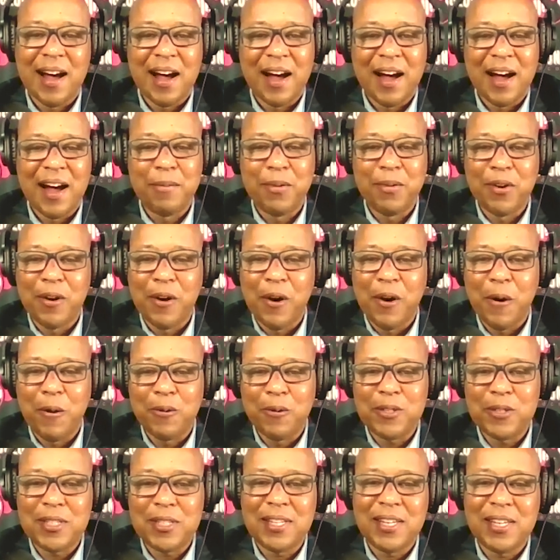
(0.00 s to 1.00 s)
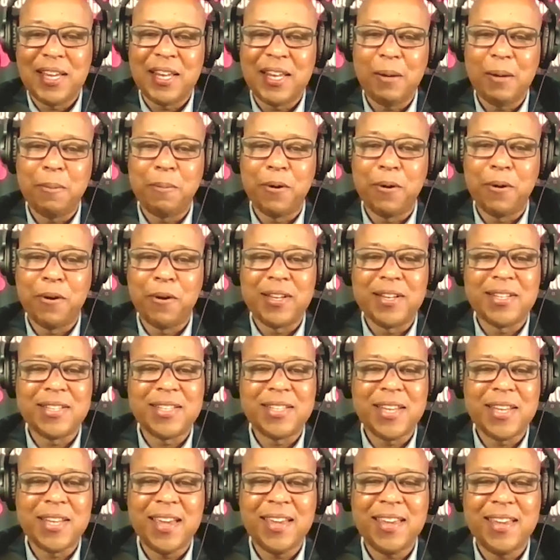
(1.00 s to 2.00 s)
I'm your host, Kenny
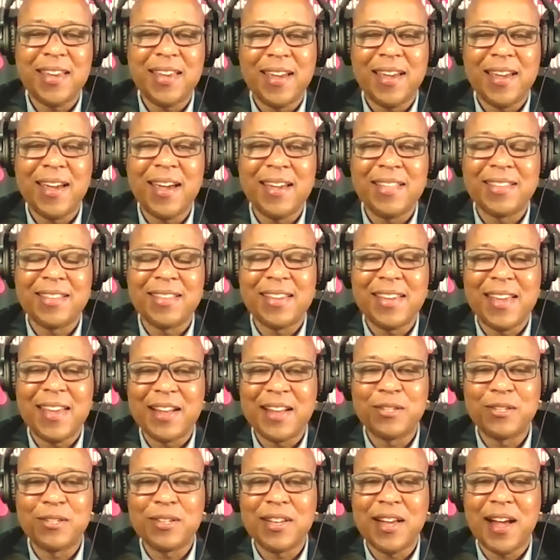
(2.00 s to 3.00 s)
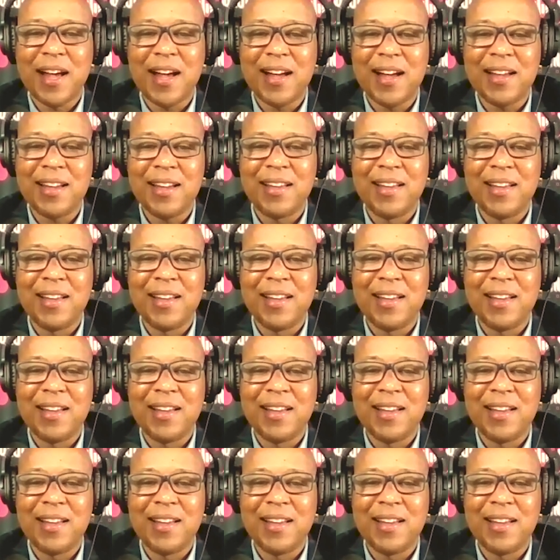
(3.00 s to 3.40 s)
Perkins, AKA the Cancer Guy.